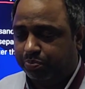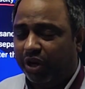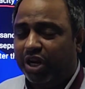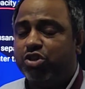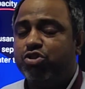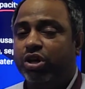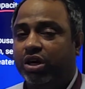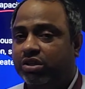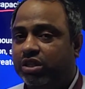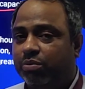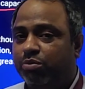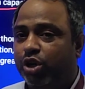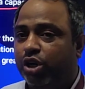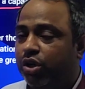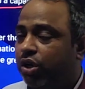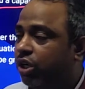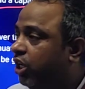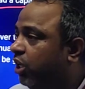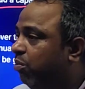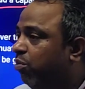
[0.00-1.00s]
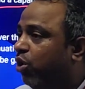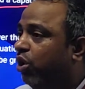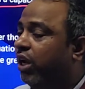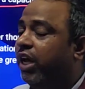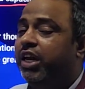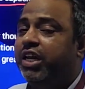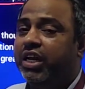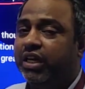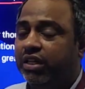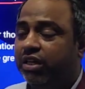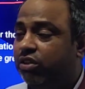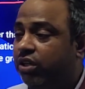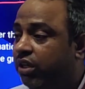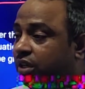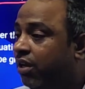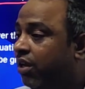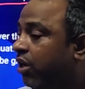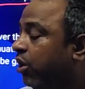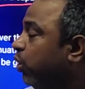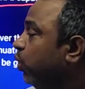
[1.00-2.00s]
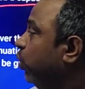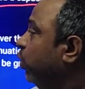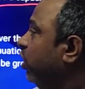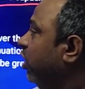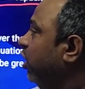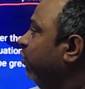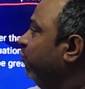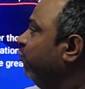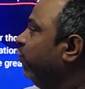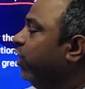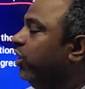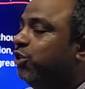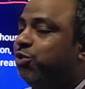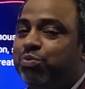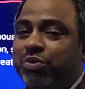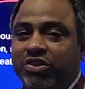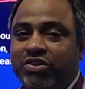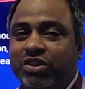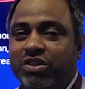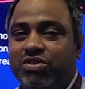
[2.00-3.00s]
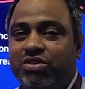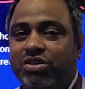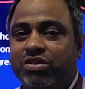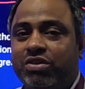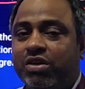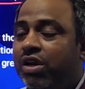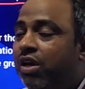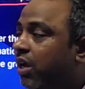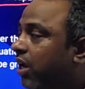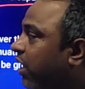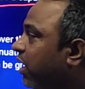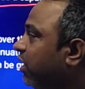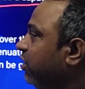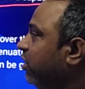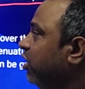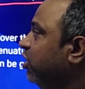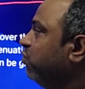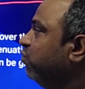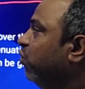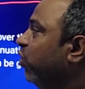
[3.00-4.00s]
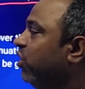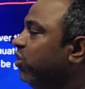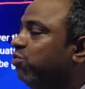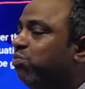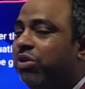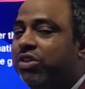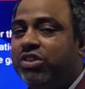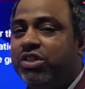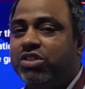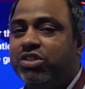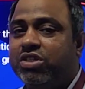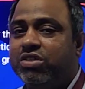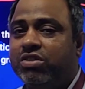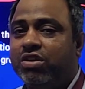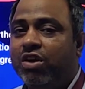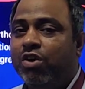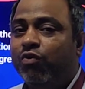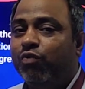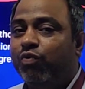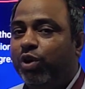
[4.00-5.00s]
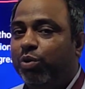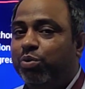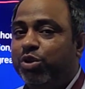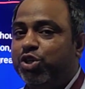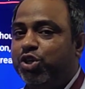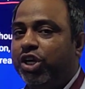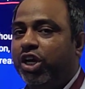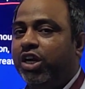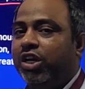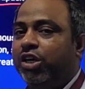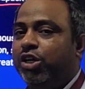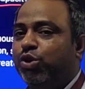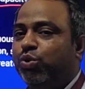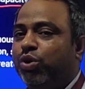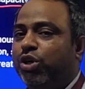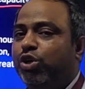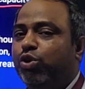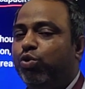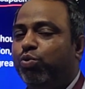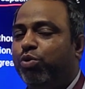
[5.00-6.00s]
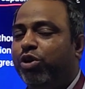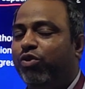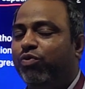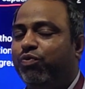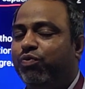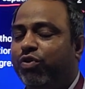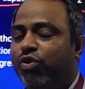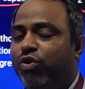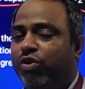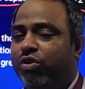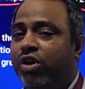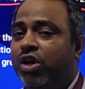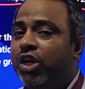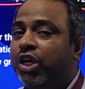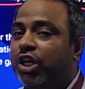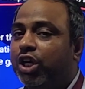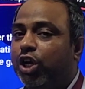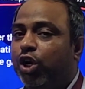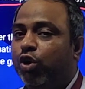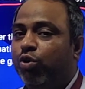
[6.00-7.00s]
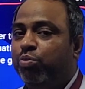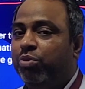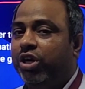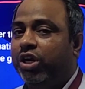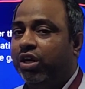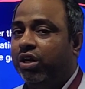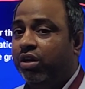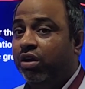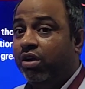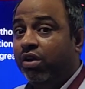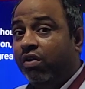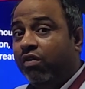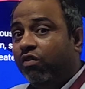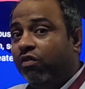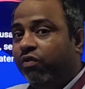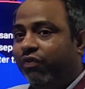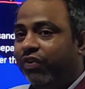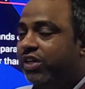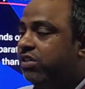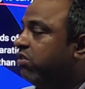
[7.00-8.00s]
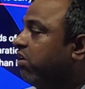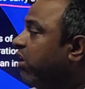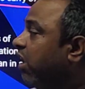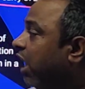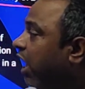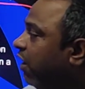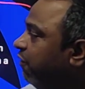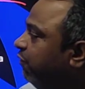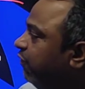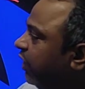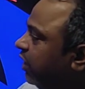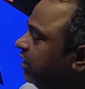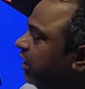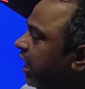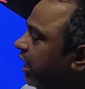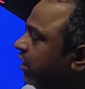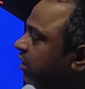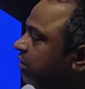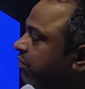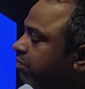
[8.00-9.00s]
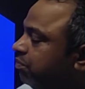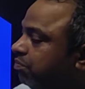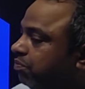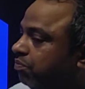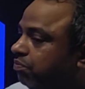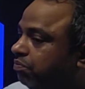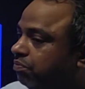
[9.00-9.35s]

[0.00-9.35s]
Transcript: pictures. I'm not talking about any other thing. Only voice messages. And these voice messages will be shared into a 2.4 kilometer. Firstly, after that,